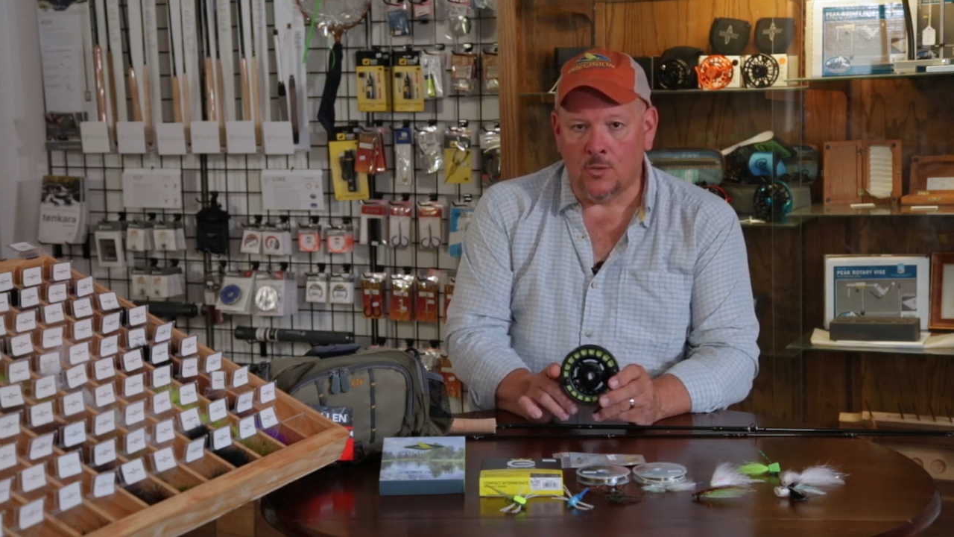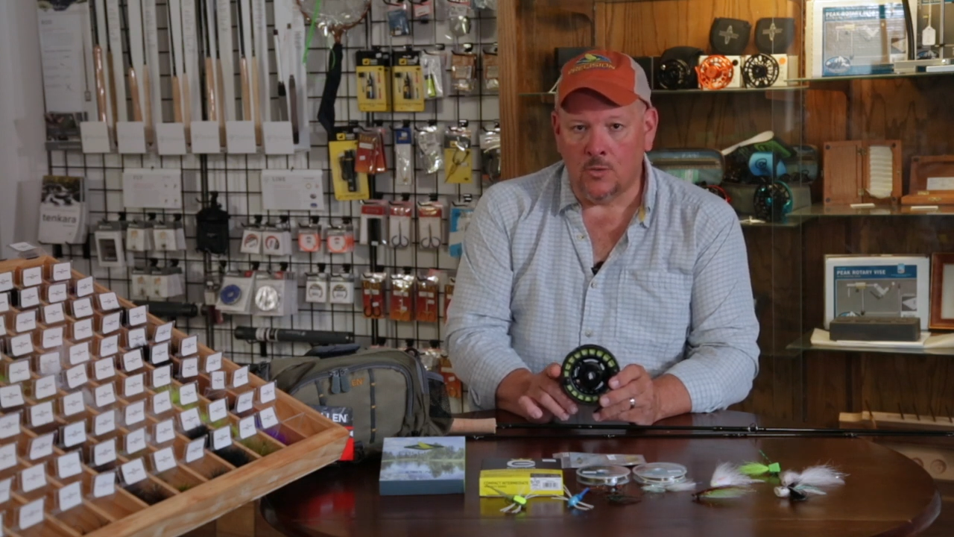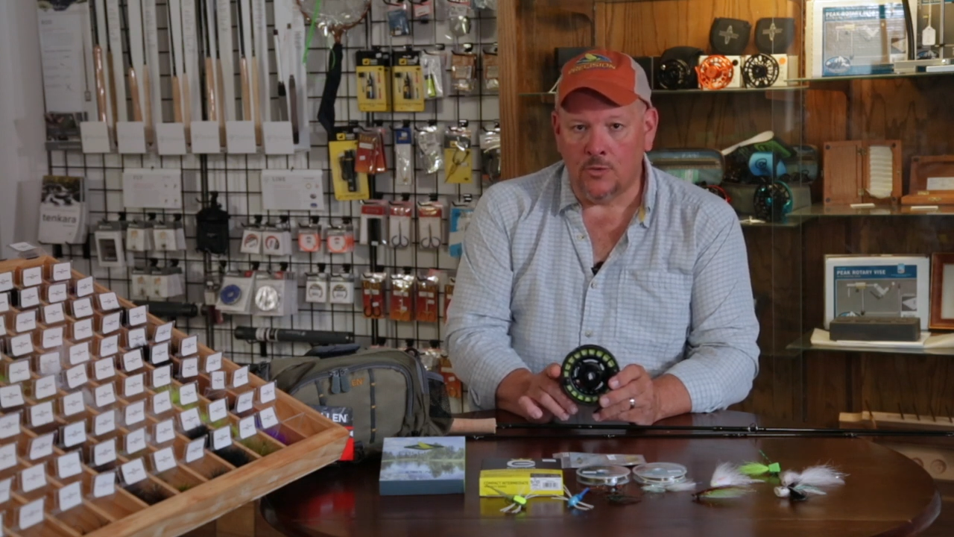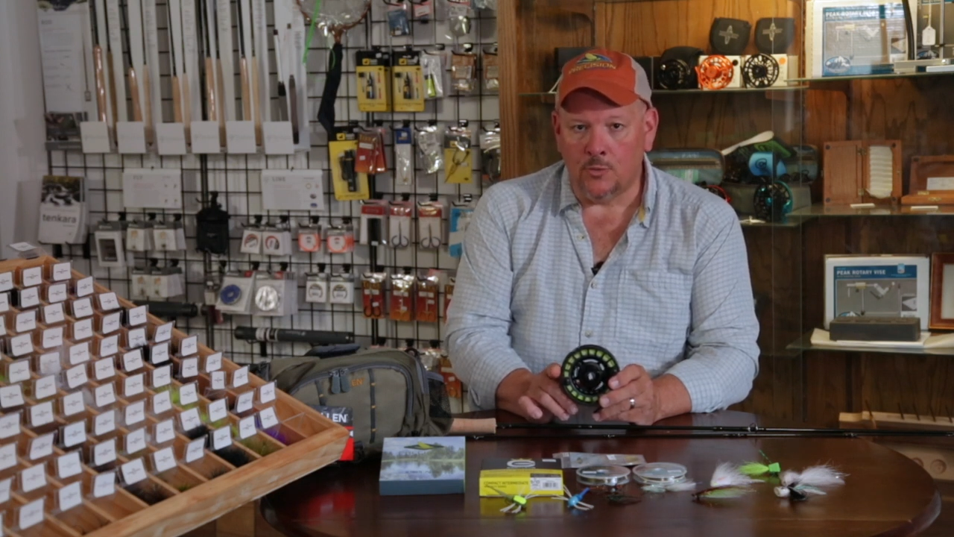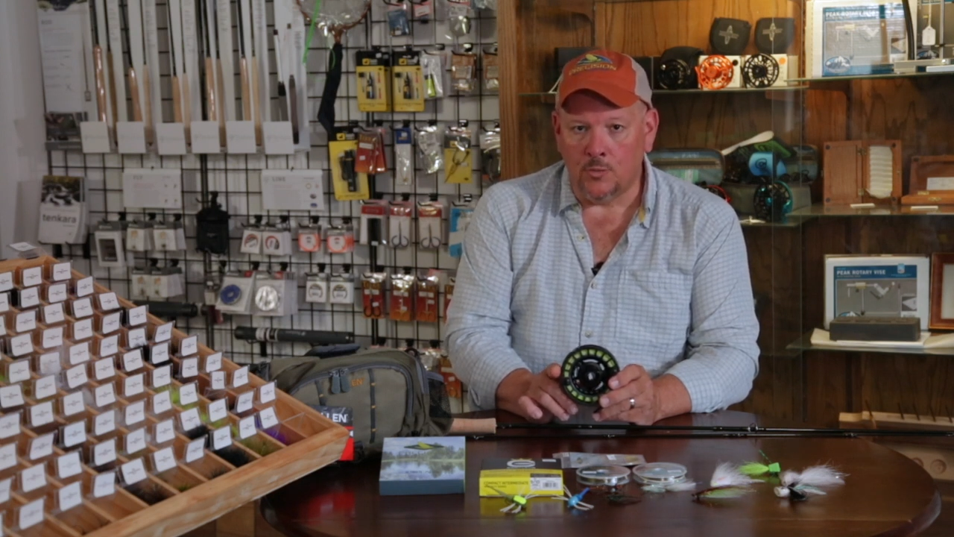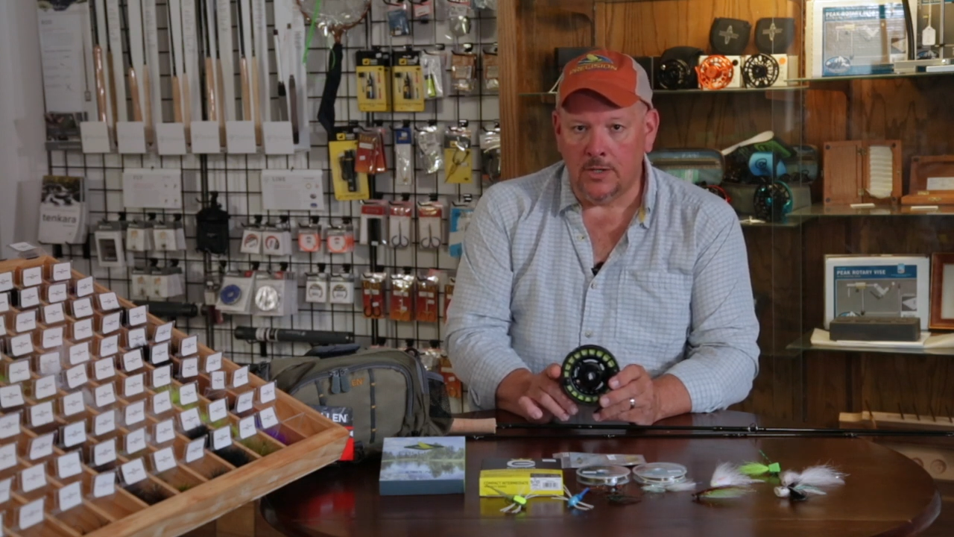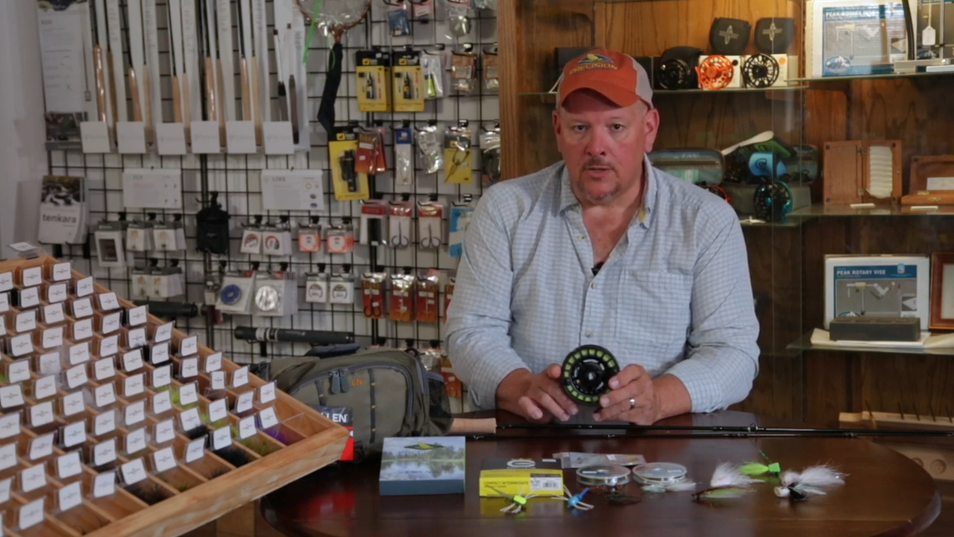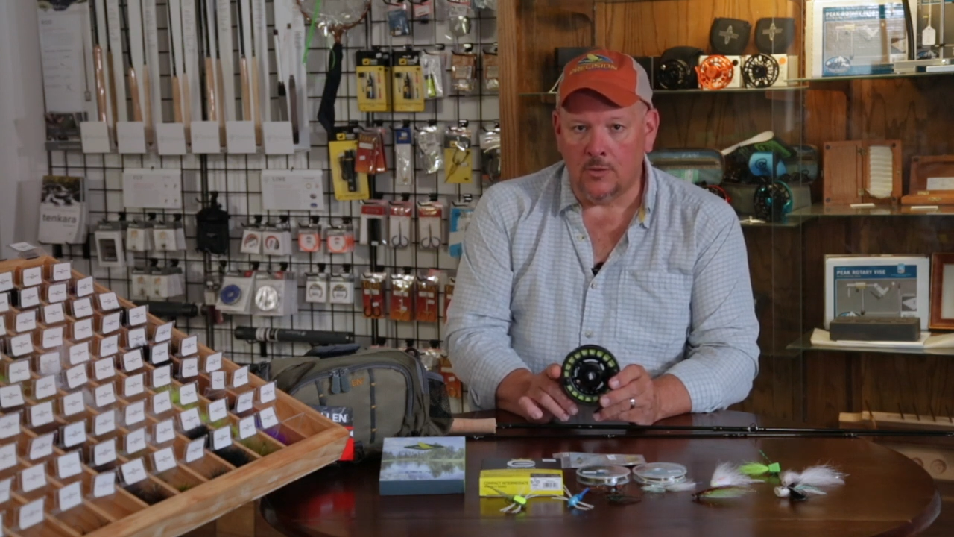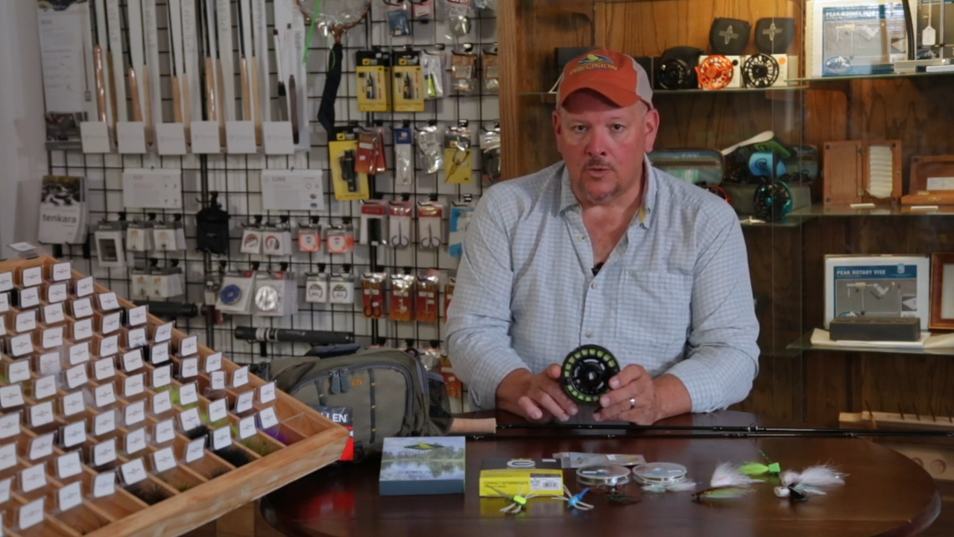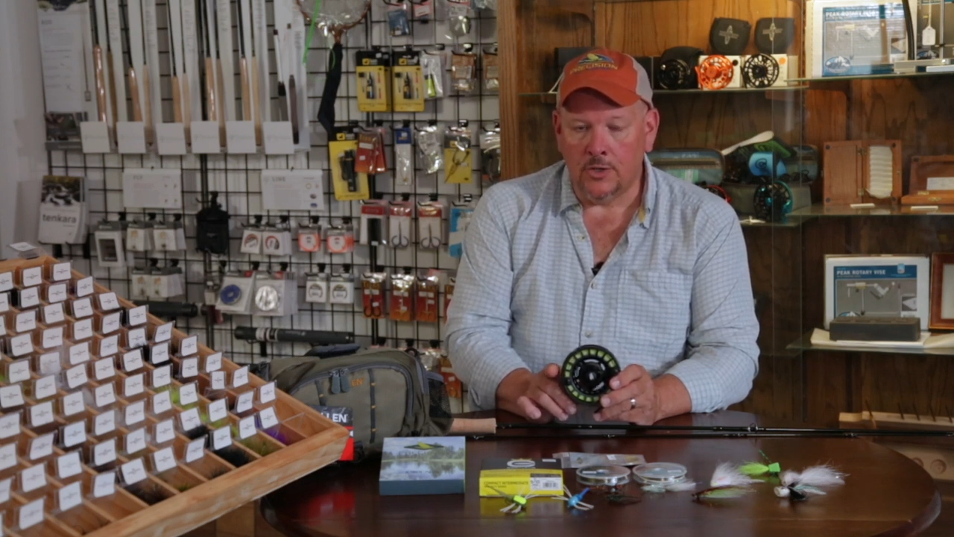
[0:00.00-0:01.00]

on the reel,